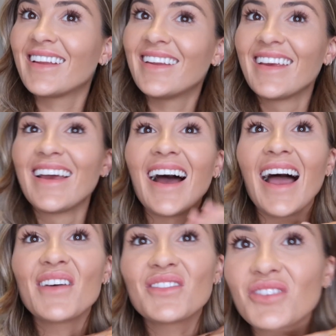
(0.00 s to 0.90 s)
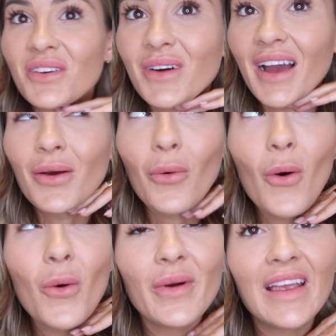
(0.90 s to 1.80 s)
I haven't drunk wine
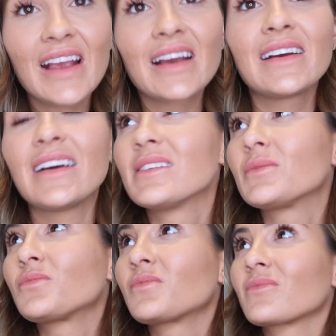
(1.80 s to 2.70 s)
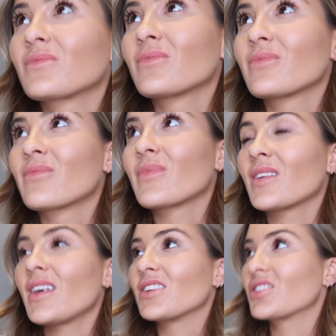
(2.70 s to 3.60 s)
all week. you have one when we finish today.
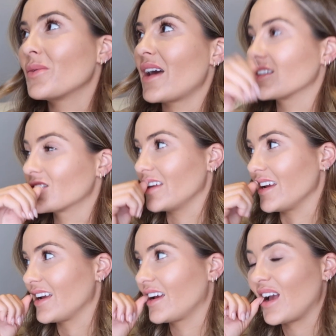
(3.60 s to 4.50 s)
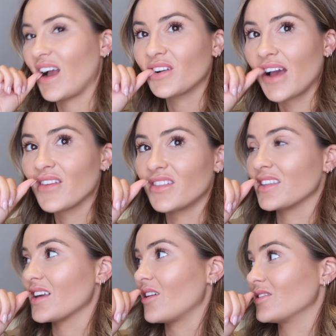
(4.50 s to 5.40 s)
Yeah, shall we actually? Yeah. I don't have
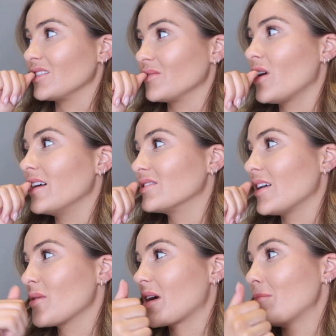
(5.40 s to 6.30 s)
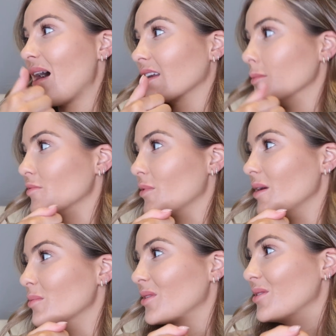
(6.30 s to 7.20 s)
any in the house. well, I have like a magnum of
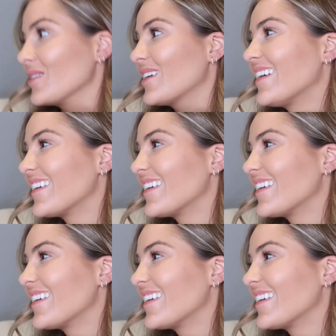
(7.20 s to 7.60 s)
wine, but not,